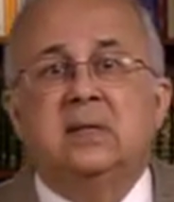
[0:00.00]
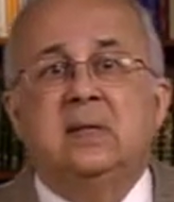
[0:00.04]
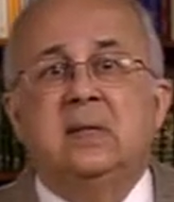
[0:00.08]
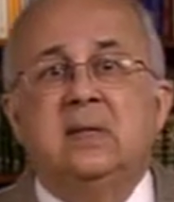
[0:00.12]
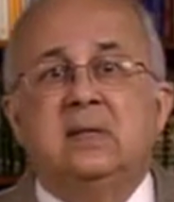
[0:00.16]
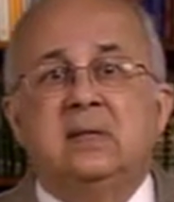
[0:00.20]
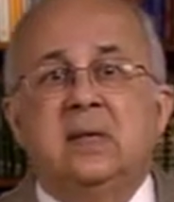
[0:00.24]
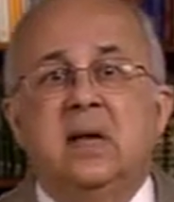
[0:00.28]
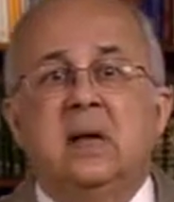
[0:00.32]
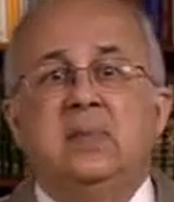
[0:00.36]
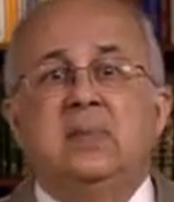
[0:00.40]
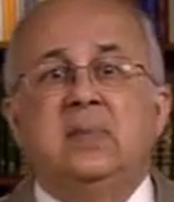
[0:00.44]

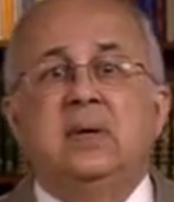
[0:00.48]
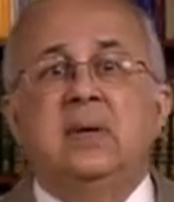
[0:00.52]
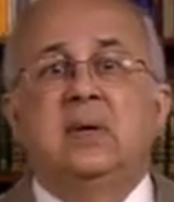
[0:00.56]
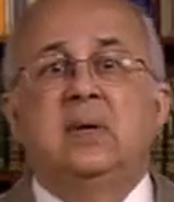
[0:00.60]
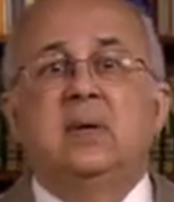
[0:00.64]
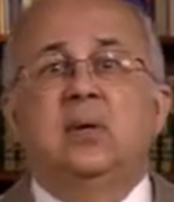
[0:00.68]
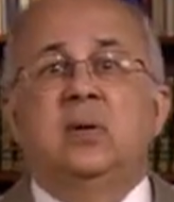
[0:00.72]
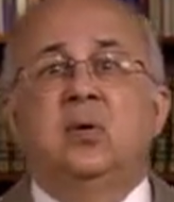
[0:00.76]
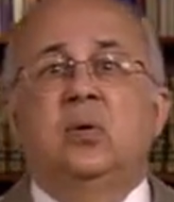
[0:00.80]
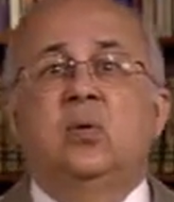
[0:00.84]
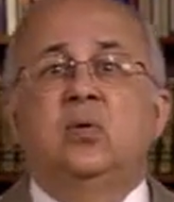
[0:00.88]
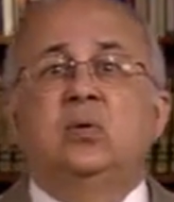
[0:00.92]
Nizami
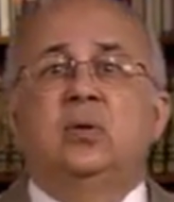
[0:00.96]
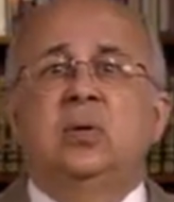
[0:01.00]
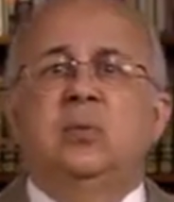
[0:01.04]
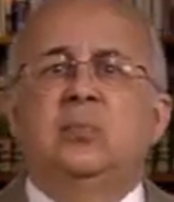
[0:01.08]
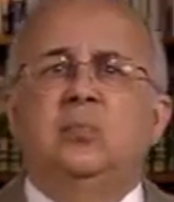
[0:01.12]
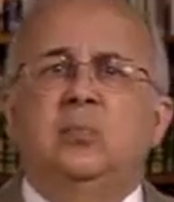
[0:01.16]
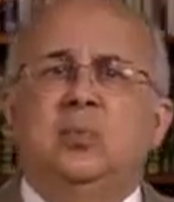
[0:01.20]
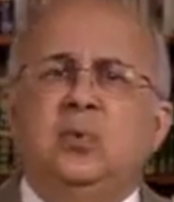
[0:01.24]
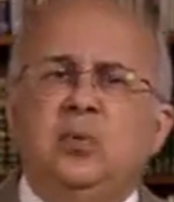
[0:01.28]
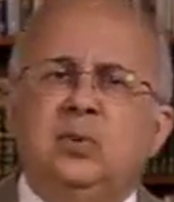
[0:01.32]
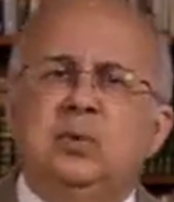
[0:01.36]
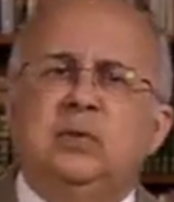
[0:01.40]
wrote a
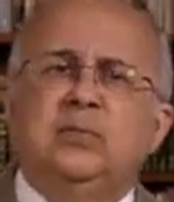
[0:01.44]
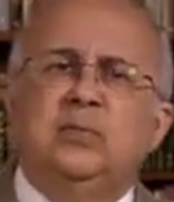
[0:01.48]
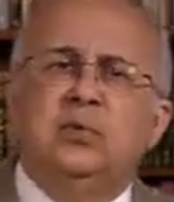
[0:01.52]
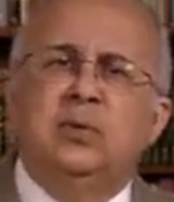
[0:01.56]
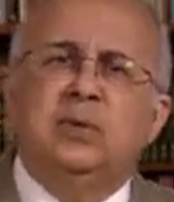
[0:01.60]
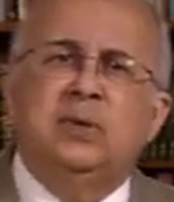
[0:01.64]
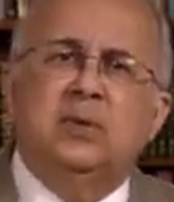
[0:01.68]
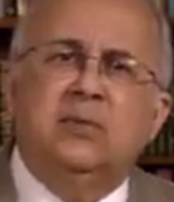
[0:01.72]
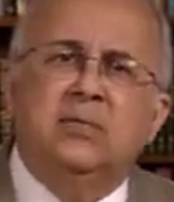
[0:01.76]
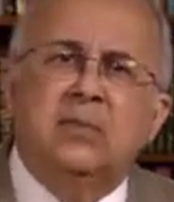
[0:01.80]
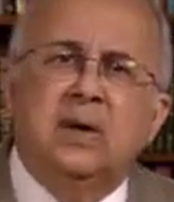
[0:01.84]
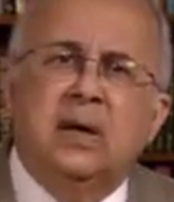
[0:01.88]
beautiful
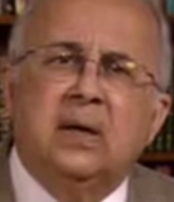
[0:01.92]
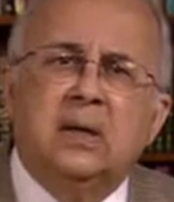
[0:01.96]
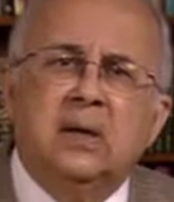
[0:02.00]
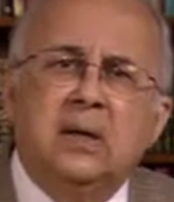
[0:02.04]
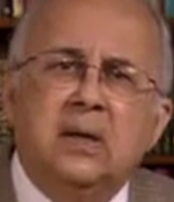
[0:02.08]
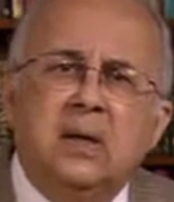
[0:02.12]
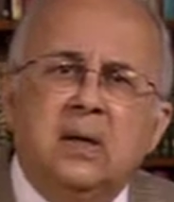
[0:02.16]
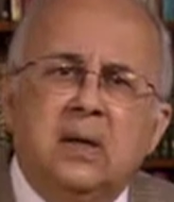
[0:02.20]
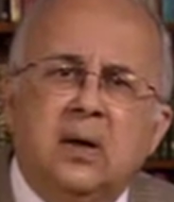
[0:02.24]
divan